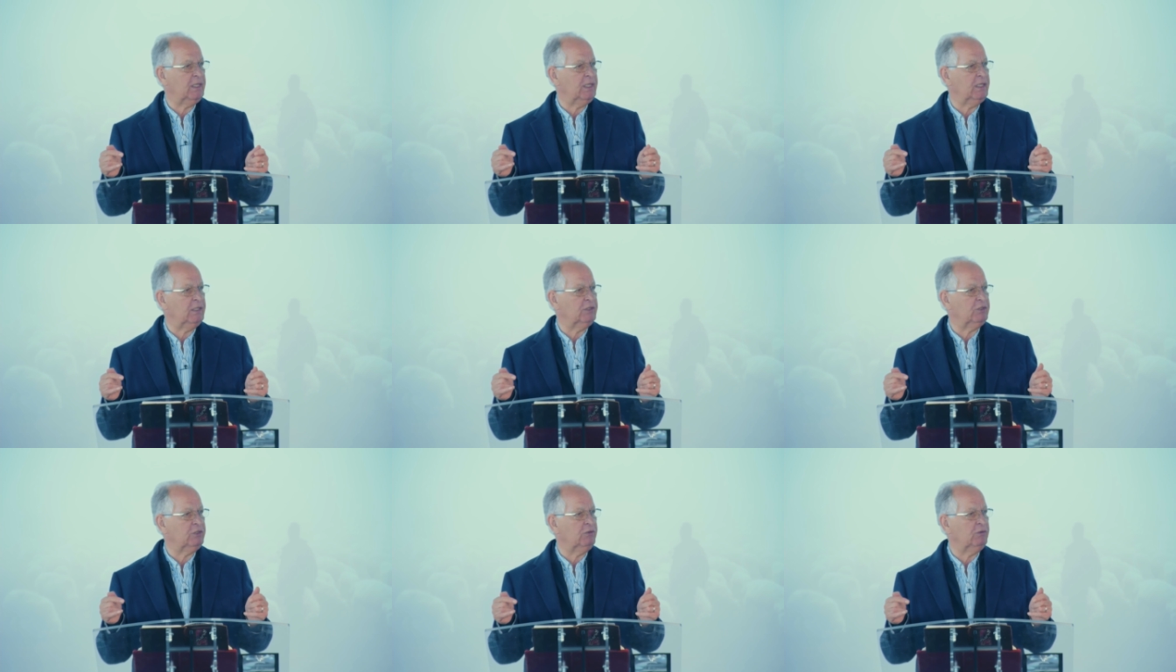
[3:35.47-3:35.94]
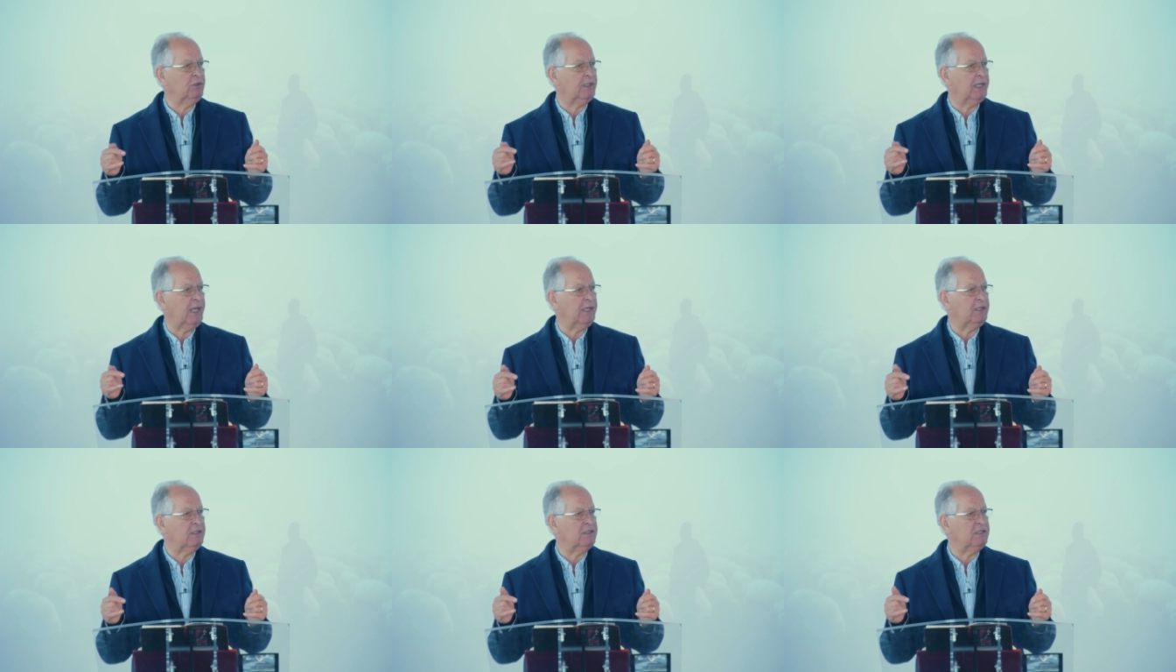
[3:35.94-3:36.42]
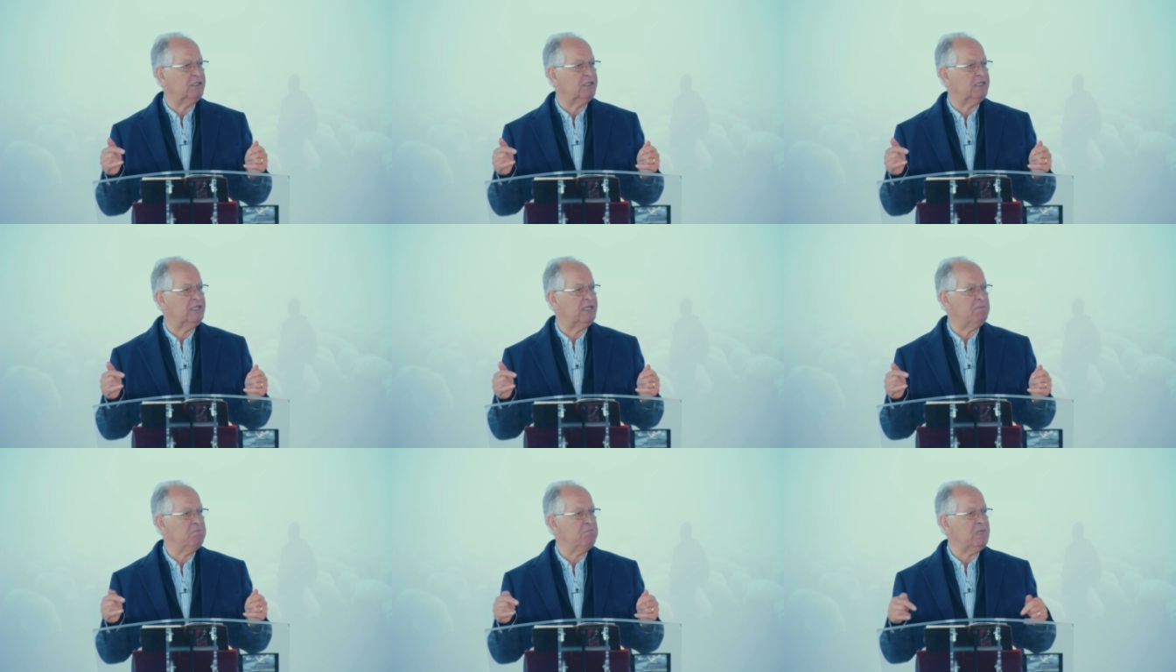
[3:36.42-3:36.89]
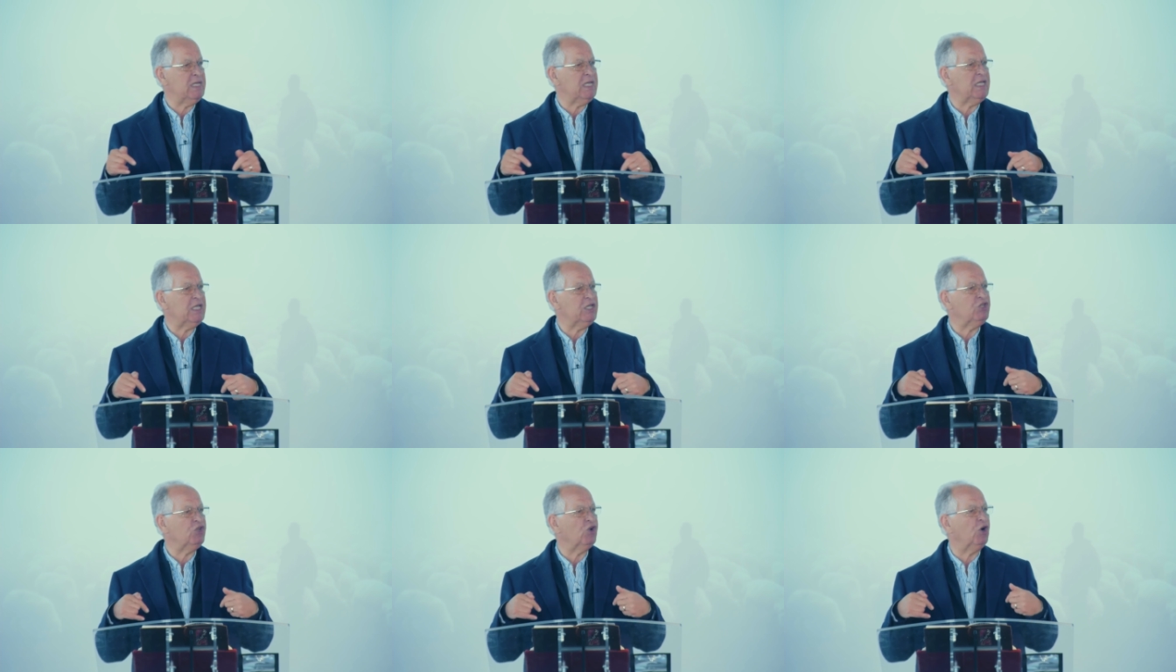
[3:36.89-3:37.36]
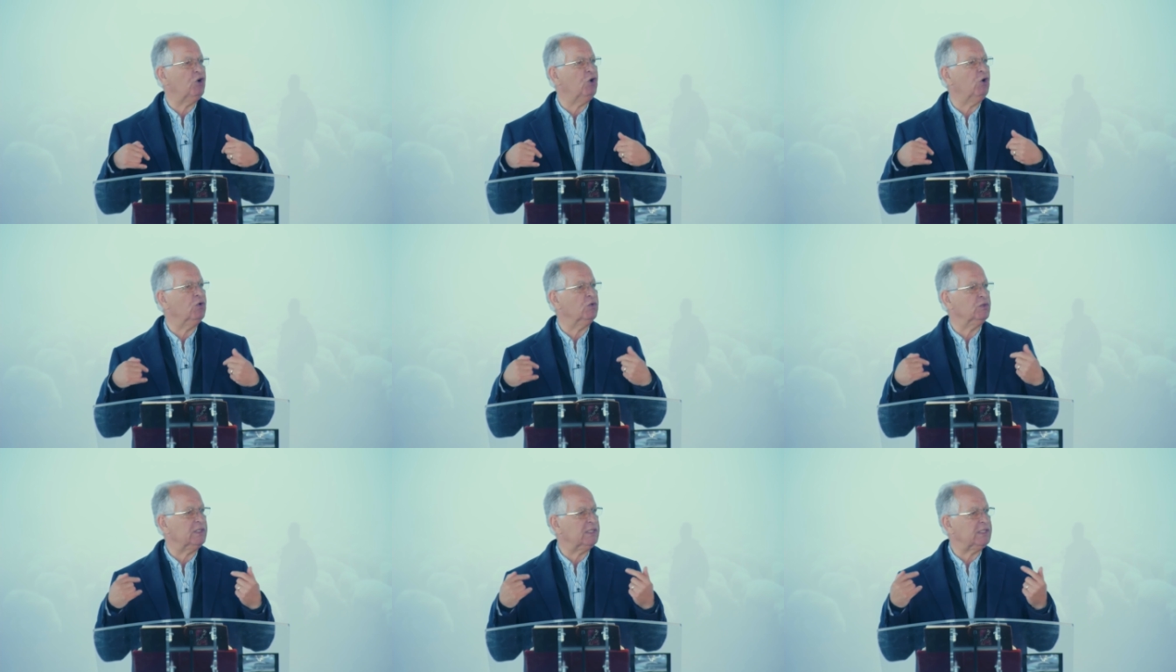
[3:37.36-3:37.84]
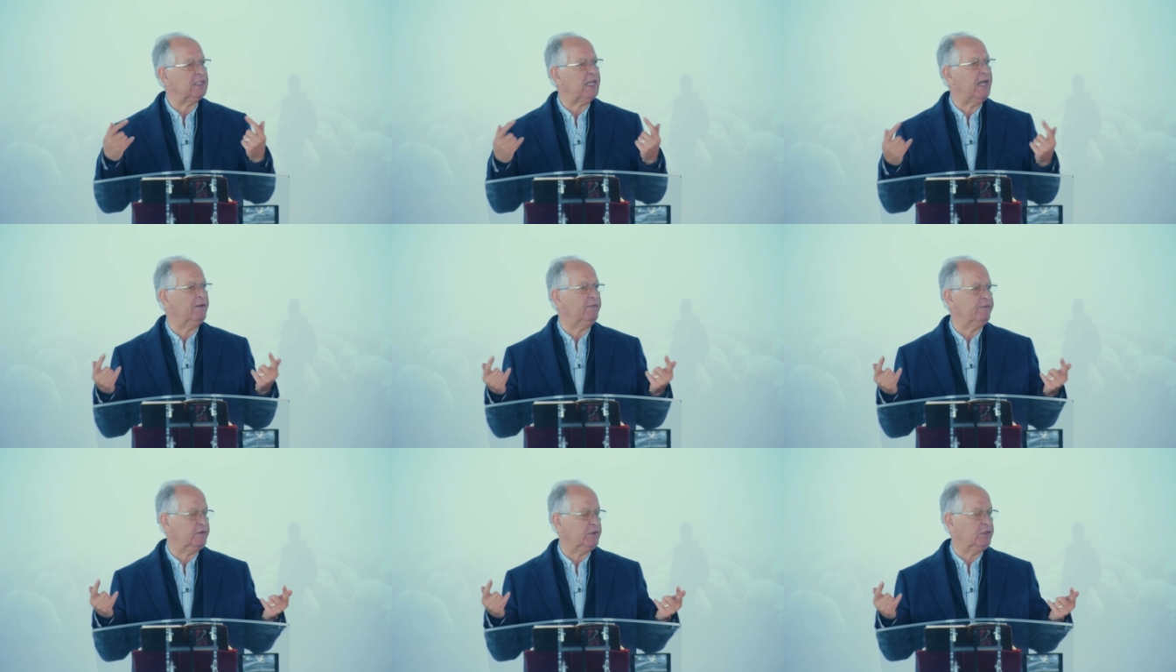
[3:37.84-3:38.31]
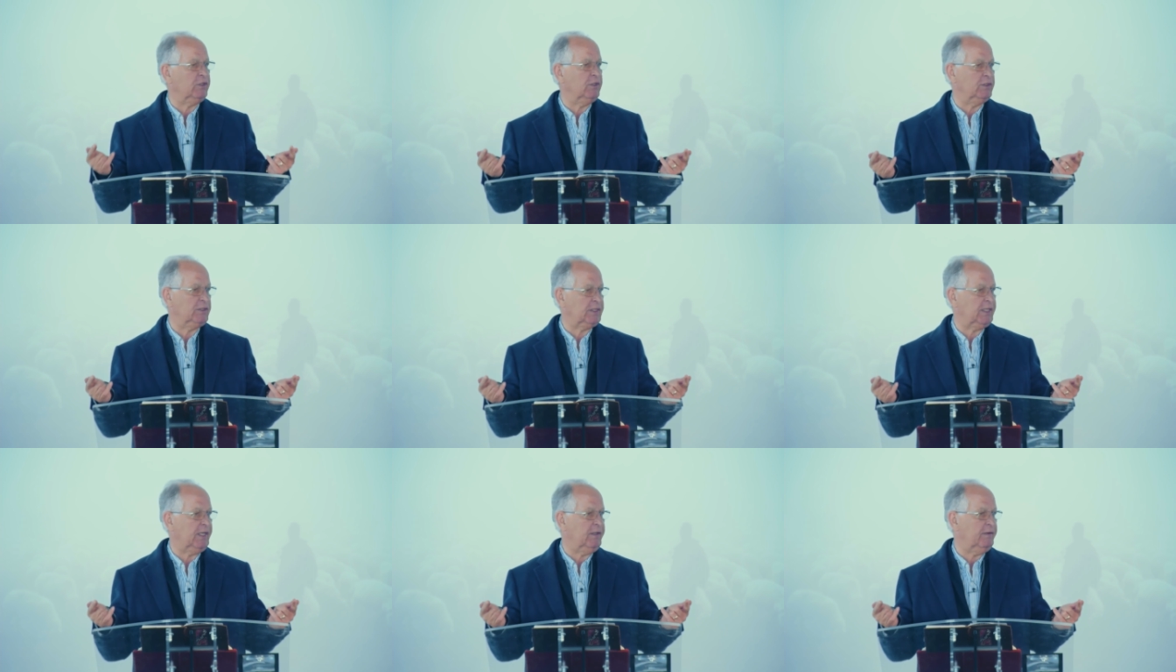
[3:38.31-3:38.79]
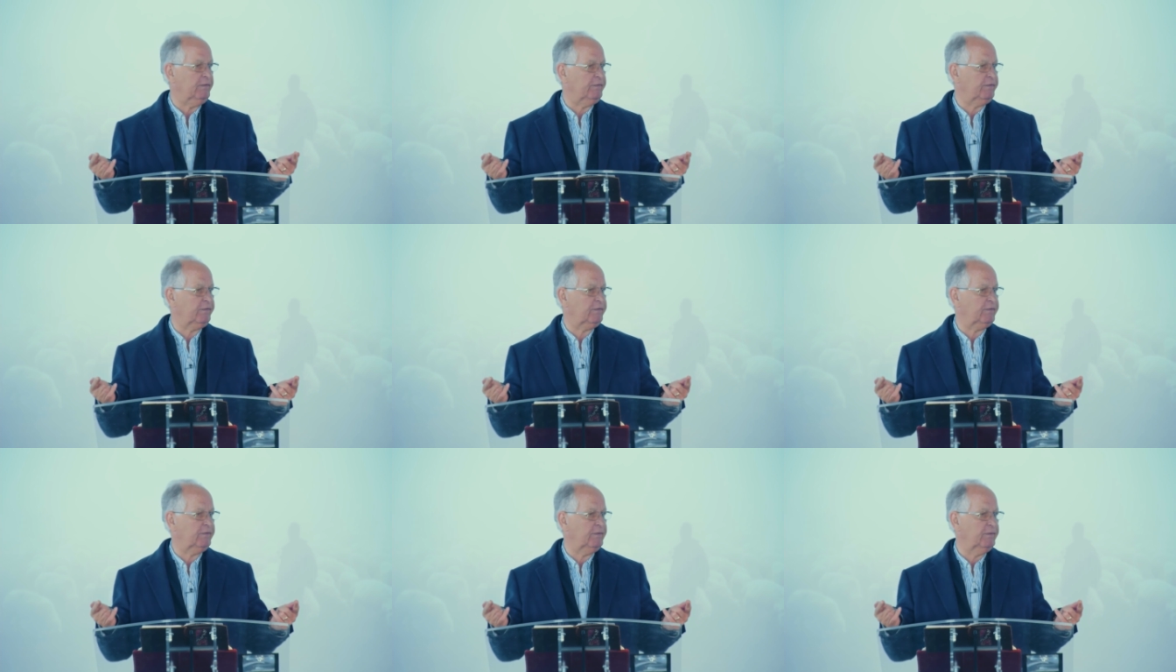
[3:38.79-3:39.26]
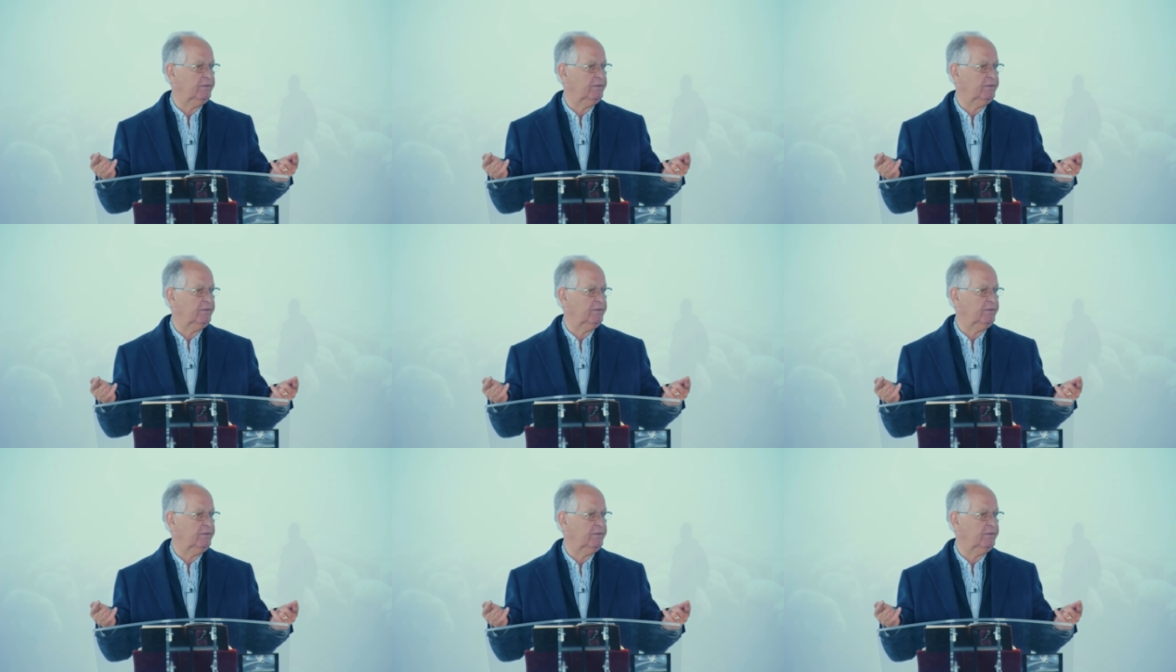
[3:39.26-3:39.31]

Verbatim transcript: is you can demean your own self to yourself.